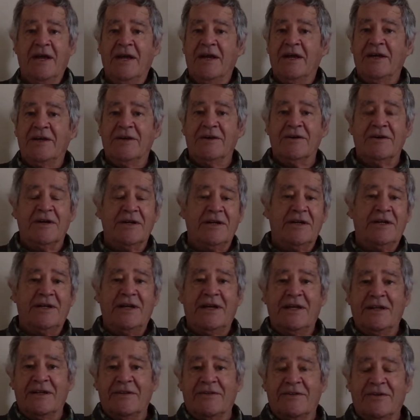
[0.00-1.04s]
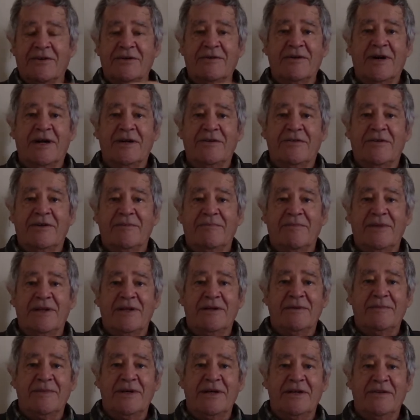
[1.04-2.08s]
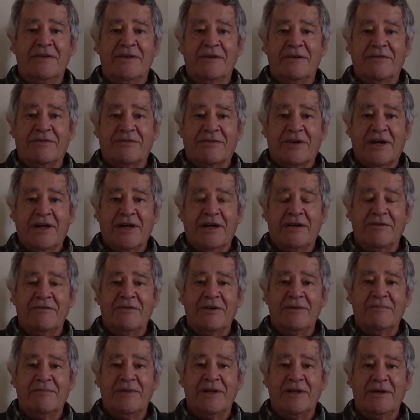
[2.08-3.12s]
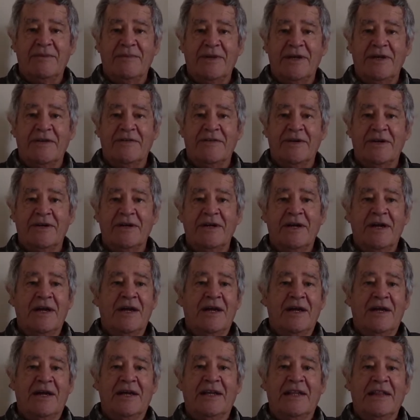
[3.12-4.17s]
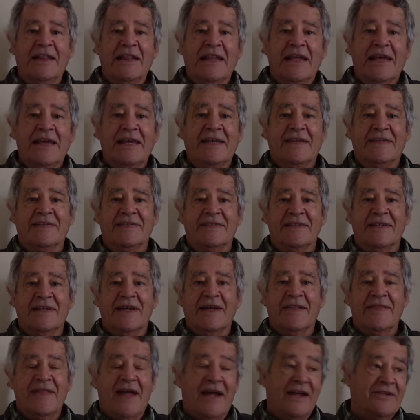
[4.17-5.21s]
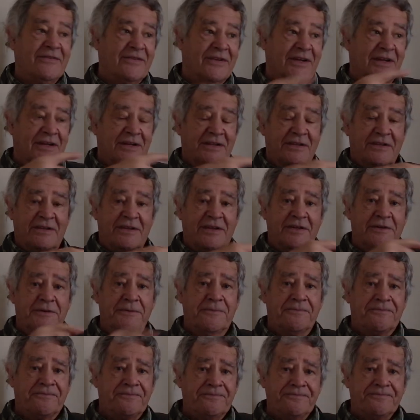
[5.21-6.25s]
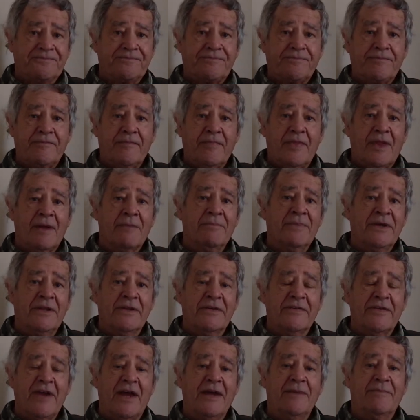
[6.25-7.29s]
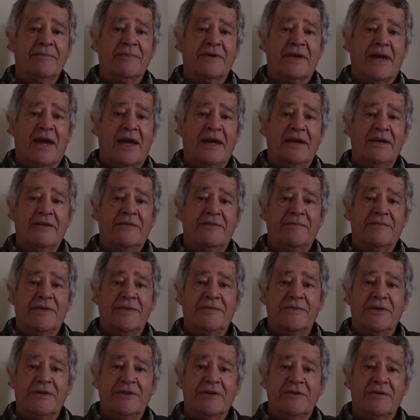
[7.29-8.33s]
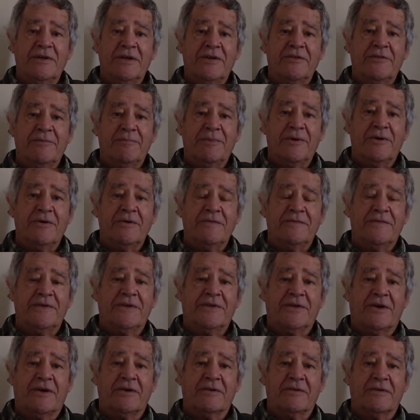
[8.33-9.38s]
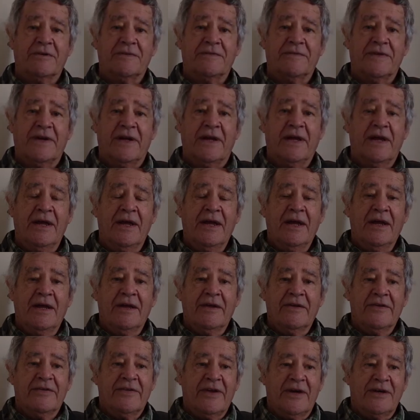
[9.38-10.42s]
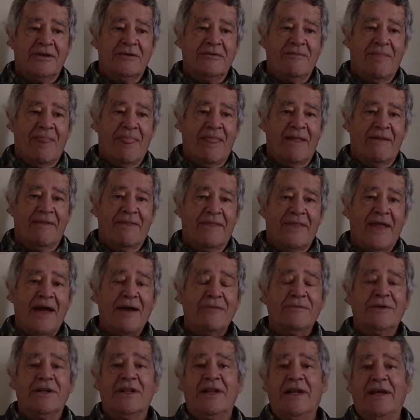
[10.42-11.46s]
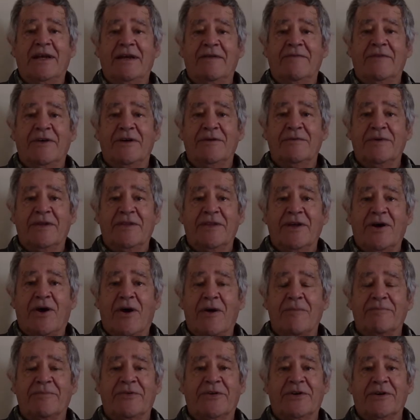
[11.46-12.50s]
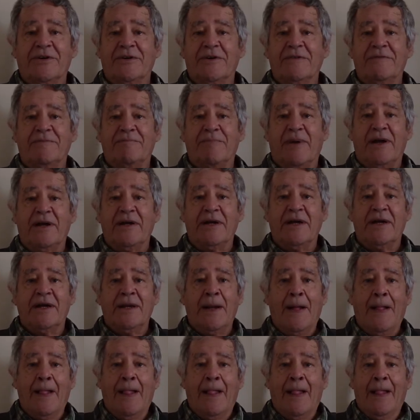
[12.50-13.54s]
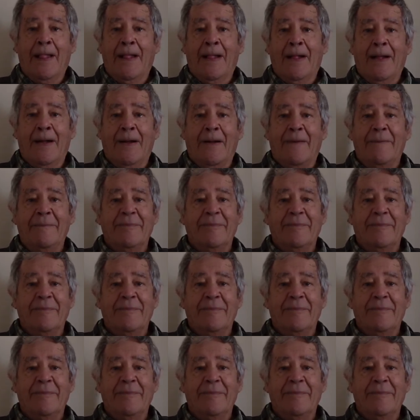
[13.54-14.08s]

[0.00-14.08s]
you're going to need a 200mm, 300mm at least, and that's going to be the same case if you're doing sport photography. So that would leave you with the option of buying a